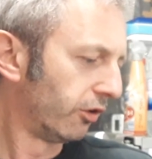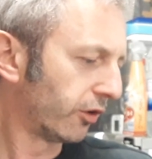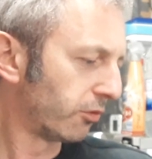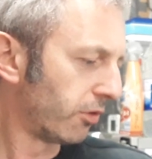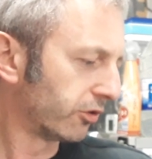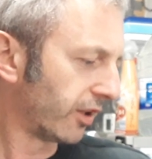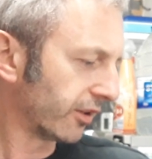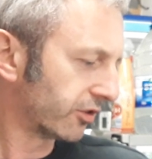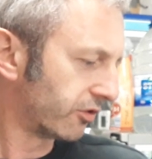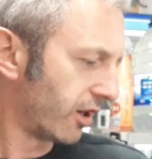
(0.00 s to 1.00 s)
liquid malt
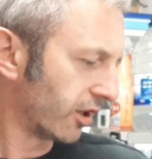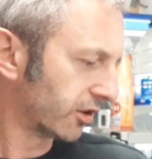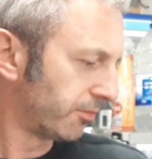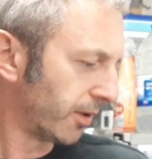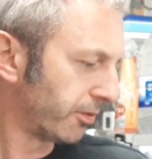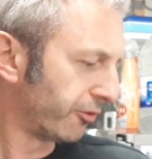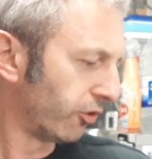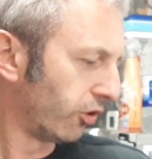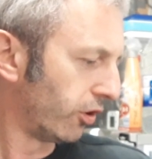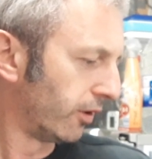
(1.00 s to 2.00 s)
extract, best
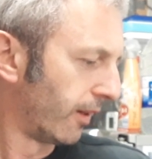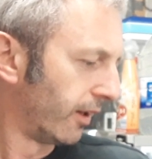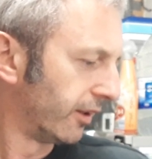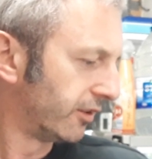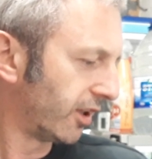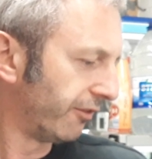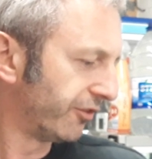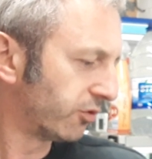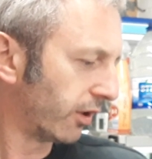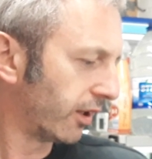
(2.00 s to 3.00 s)
before
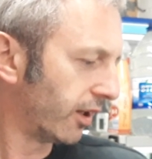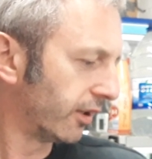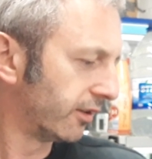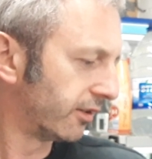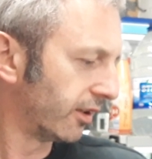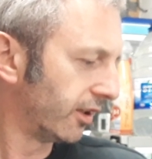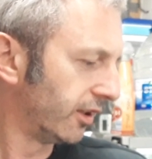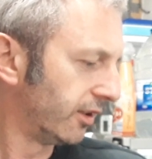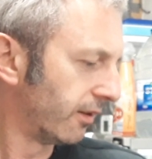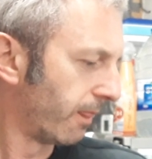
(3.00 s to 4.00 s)
10th
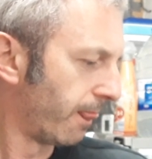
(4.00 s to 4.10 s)
2019.